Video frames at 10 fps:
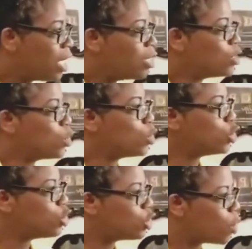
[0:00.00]
So
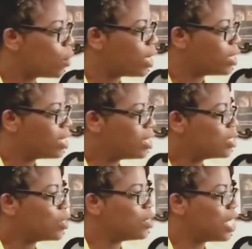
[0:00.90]
show it
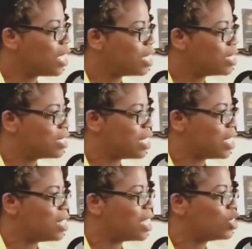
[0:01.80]
so they can
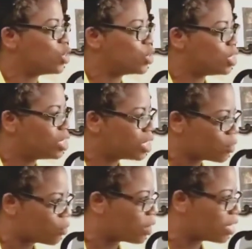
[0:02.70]
see that you're
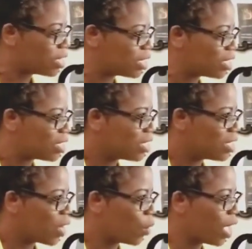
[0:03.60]
different.
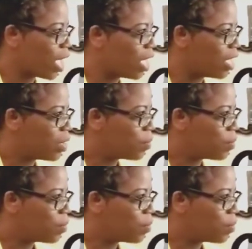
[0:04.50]
Okay?